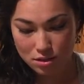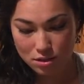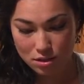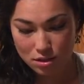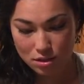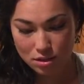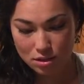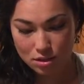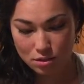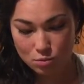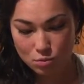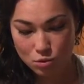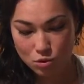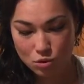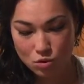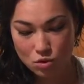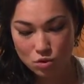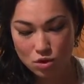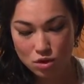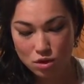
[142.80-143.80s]
teaspoon
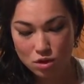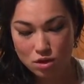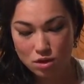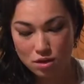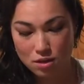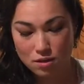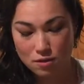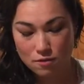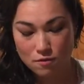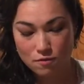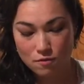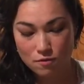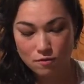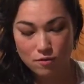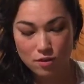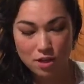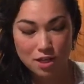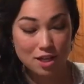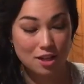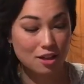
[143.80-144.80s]
of
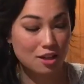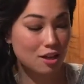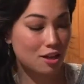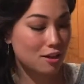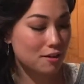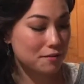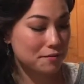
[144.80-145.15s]
vanilla.